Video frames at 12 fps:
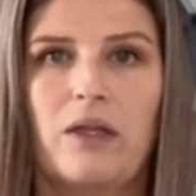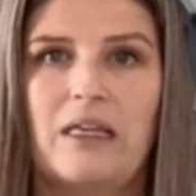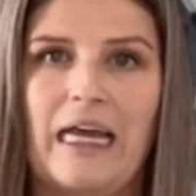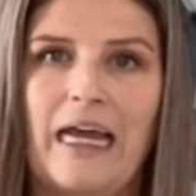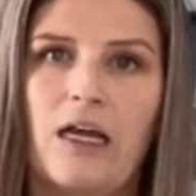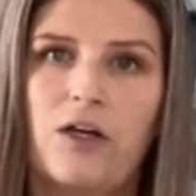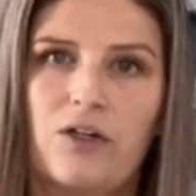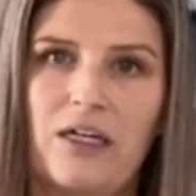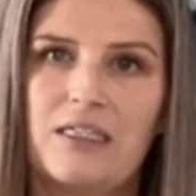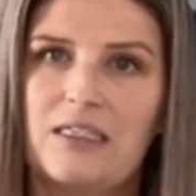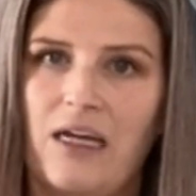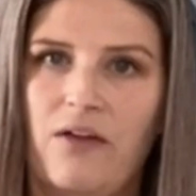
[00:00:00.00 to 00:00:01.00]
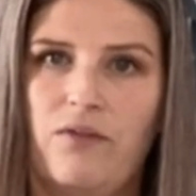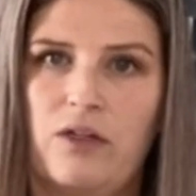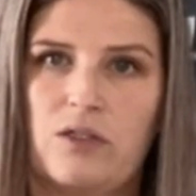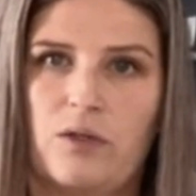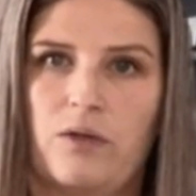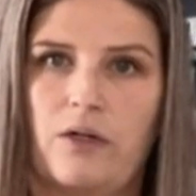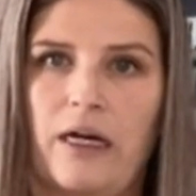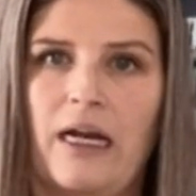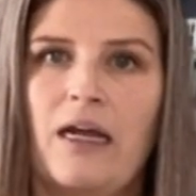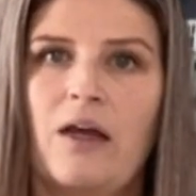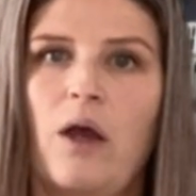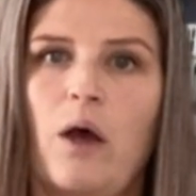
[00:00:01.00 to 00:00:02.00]
with increased
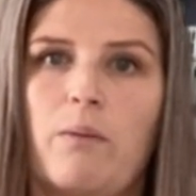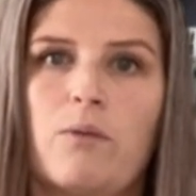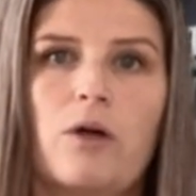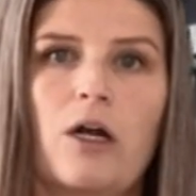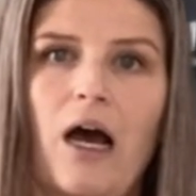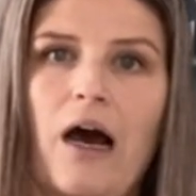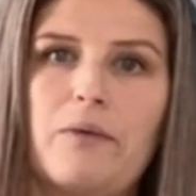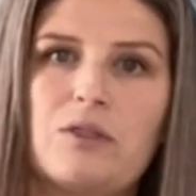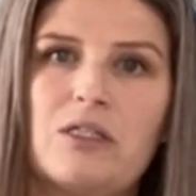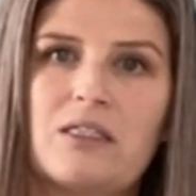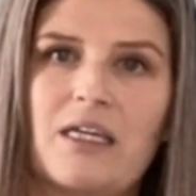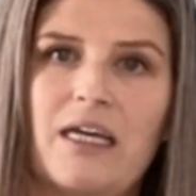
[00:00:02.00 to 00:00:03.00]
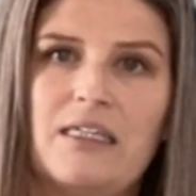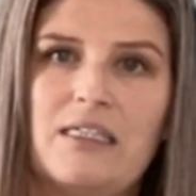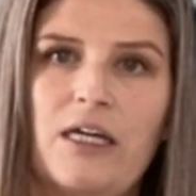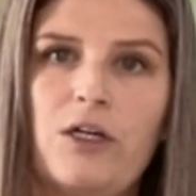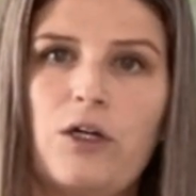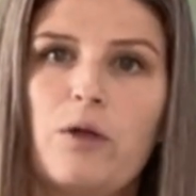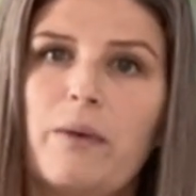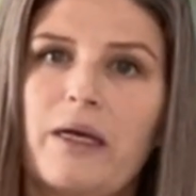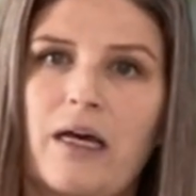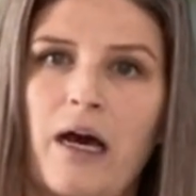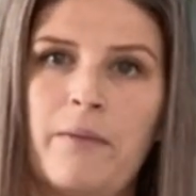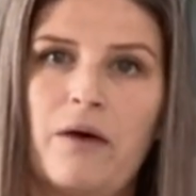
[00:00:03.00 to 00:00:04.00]
inventory, more options continue to
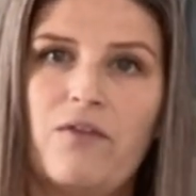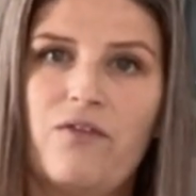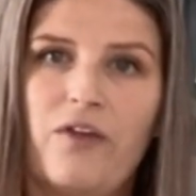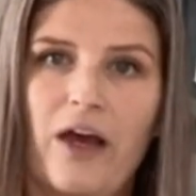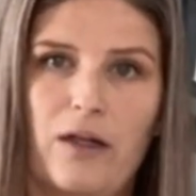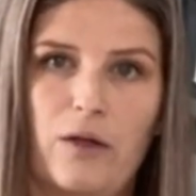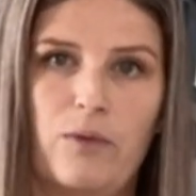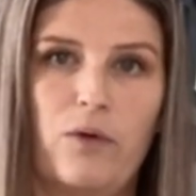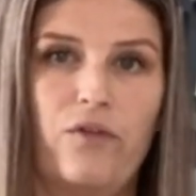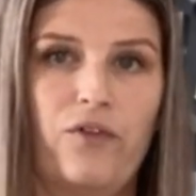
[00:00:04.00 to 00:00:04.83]
become available